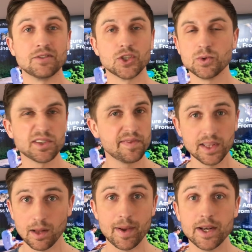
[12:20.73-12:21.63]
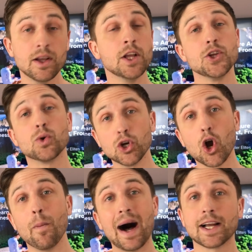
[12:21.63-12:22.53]
So just fill them in. You can
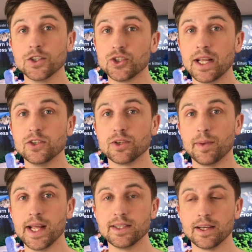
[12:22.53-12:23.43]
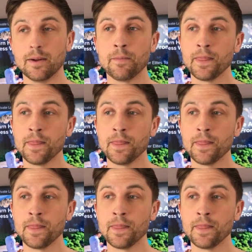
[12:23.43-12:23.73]
go back and change them later.